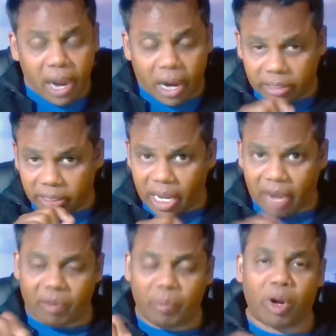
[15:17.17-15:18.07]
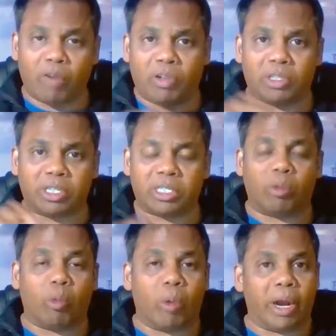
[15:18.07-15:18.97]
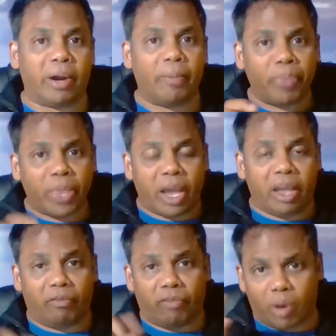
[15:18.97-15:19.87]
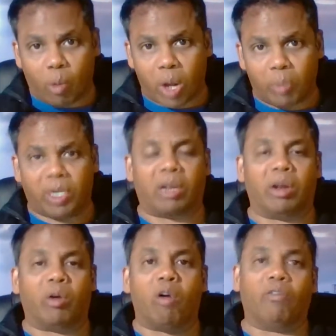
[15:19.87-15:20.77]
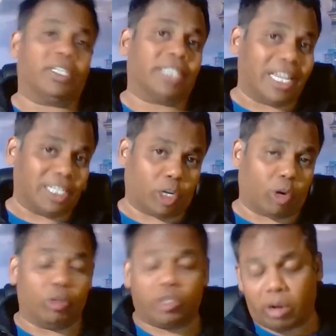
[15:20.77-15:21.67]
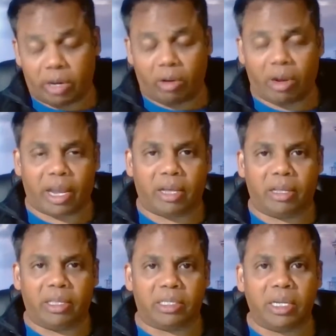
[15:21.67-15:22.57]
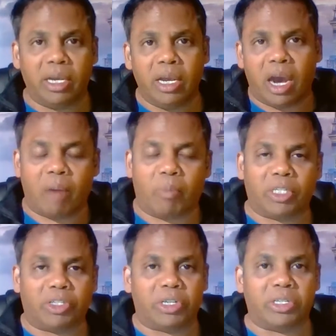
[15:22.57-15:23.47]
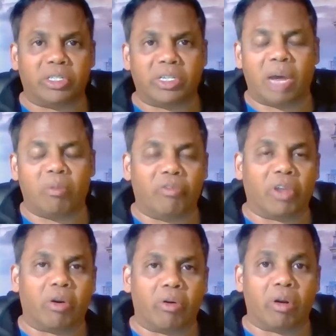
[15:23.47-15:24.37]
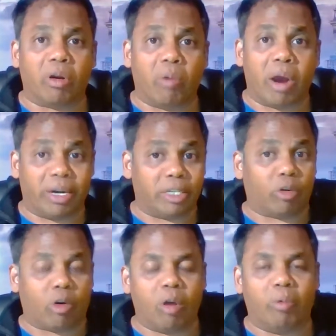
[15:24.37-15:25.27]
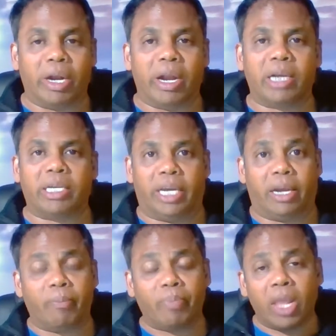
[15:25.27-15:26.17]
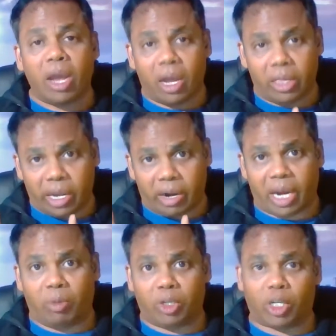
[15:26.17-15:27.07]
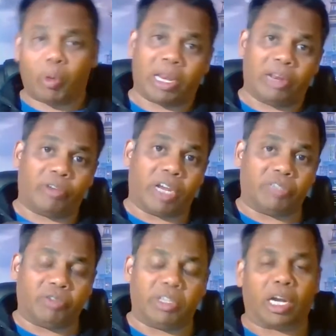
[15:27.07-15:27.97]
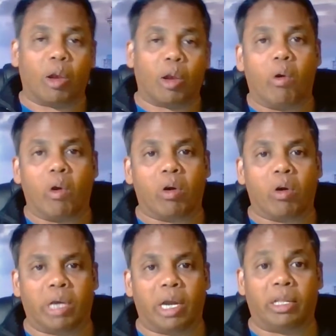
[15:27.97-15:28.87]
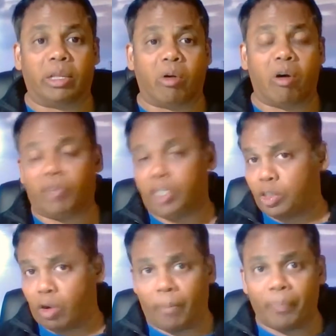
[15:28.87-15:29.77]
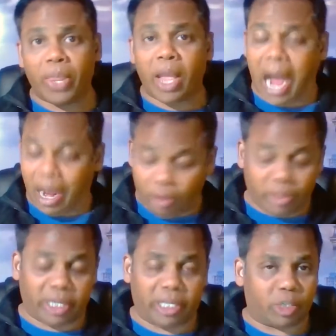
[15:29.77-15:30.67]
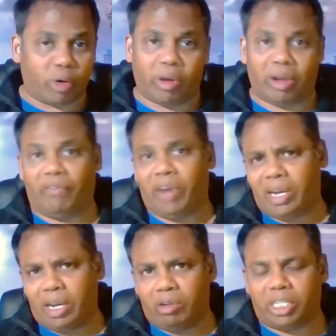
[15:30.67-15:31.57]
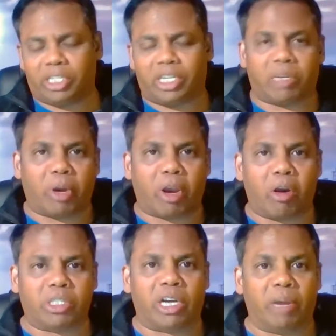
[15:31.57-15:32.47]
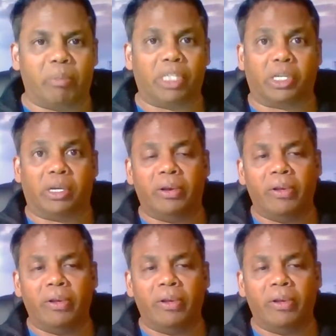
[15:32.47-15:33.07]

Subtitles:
I think they have a beautiful system where if one particular office has to close down, like this unprecedented time of the coronavirus or COVID-19, they are able to quickly transfer that load onto another office. So I don't think it's going to affect, just as a precautionary measure